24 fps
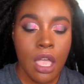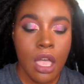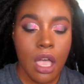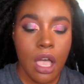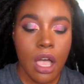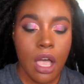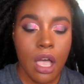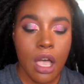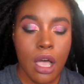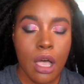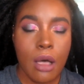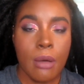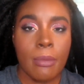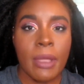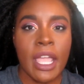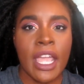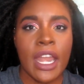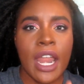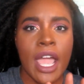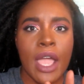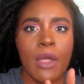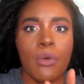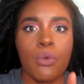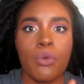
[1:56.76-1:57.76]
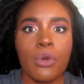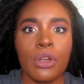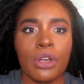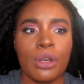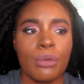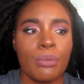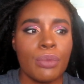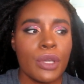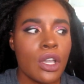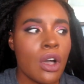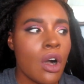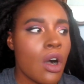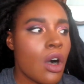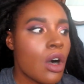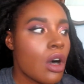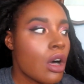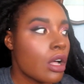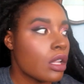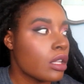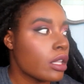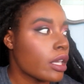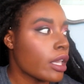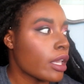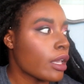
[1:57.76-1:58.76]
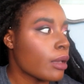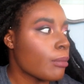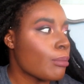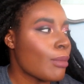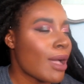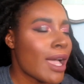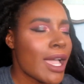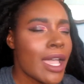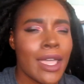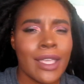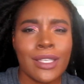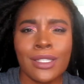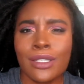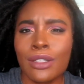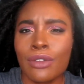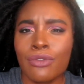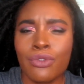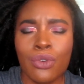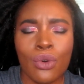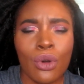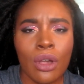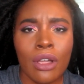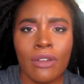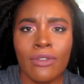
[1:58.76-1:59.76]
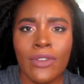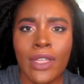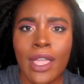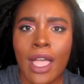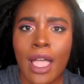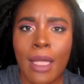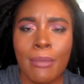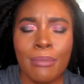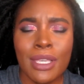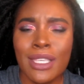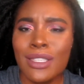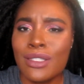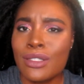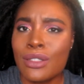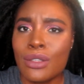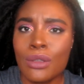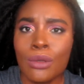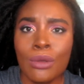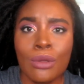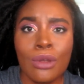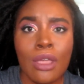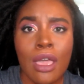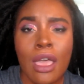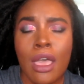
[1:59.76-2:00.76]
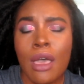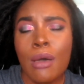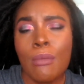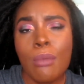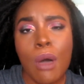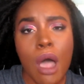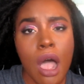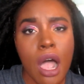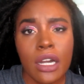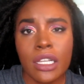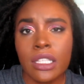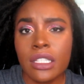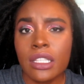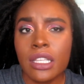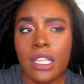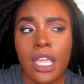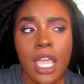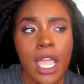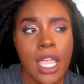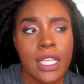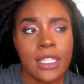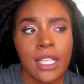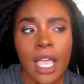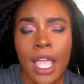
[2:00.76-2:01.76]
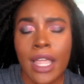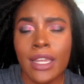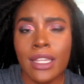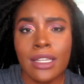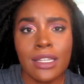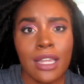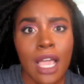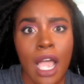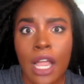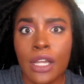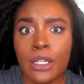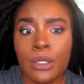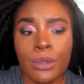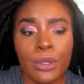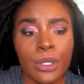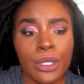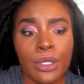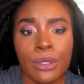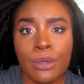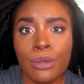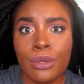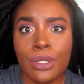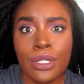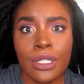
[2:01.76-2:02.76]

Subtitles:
And I will be hauling my Sephora VIB soon, but honestly, guys, I did not do a huge